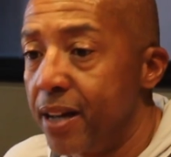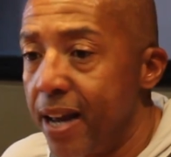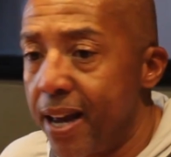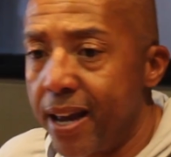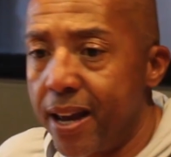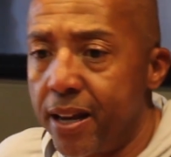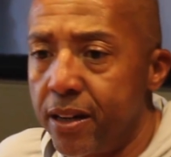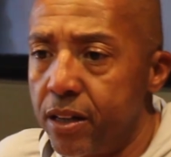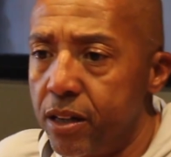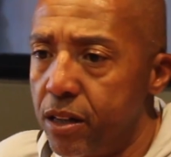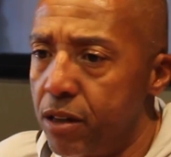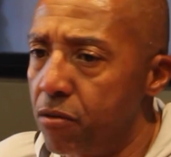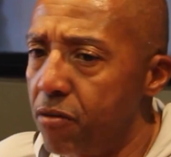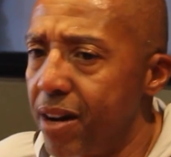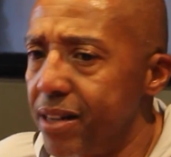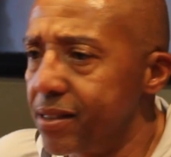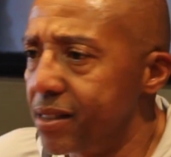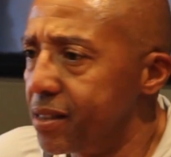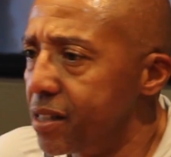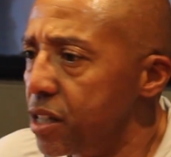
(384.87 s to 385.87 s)
and the
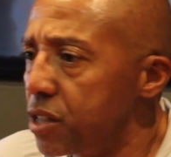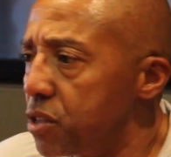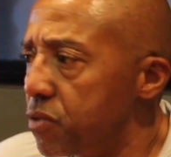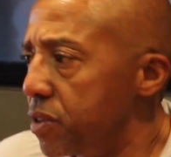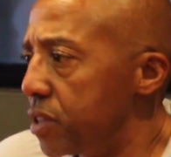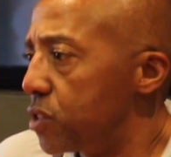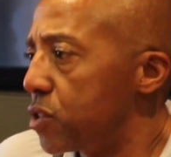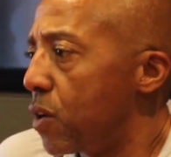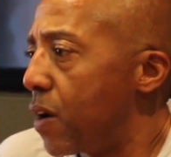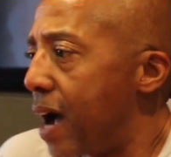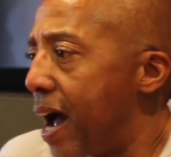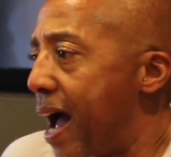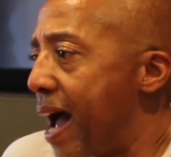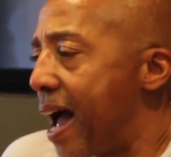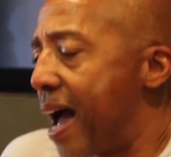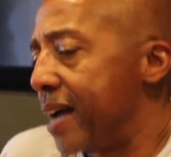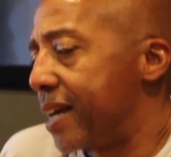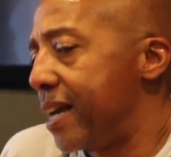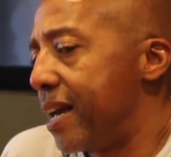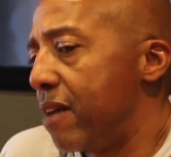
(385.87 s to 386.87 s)
rest is history. So
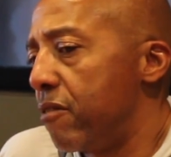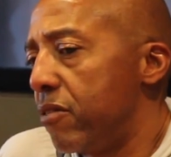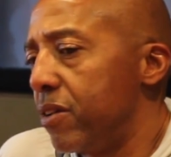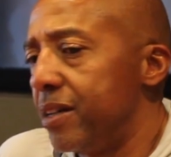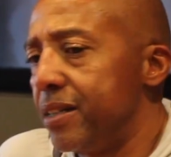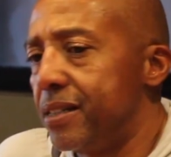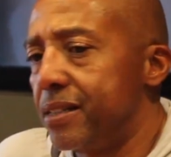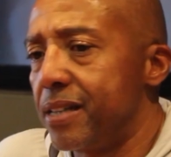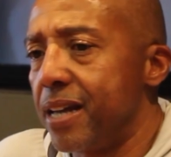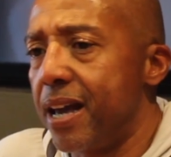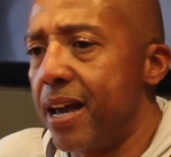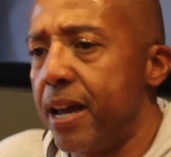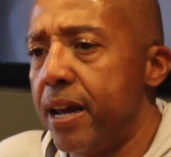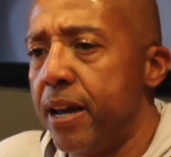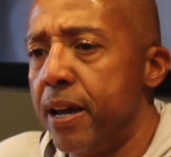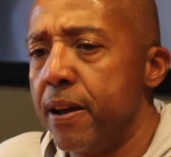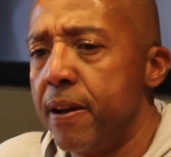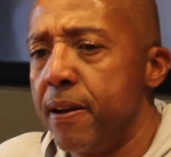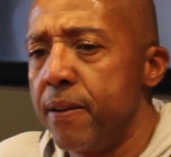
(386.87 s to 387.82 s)
I can't really say,